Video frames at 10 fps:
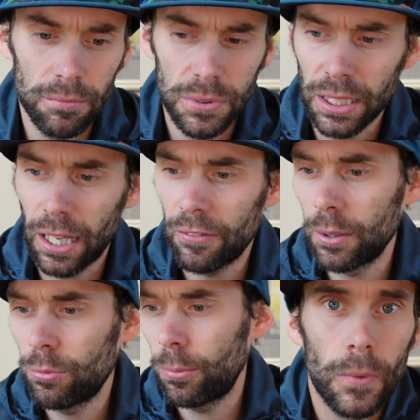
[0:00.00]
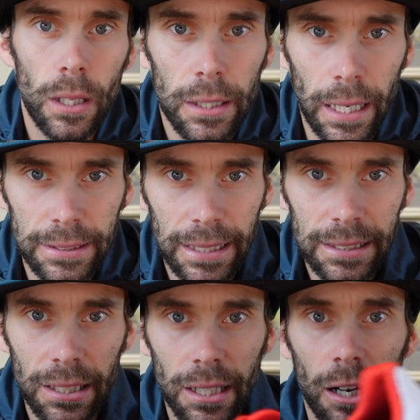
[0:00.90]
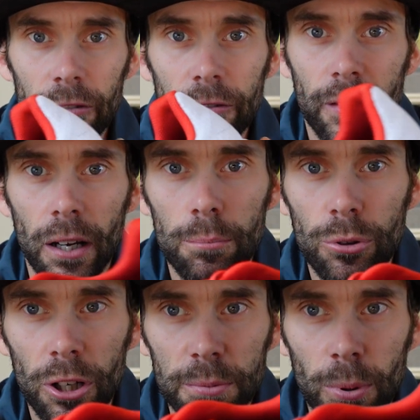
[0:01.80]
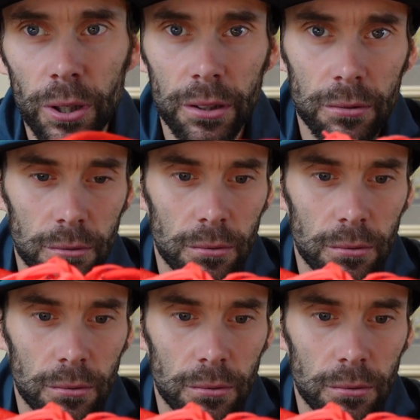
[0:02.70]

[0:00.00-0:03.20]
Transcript: didn't have any problem. Yeah, decent enough price point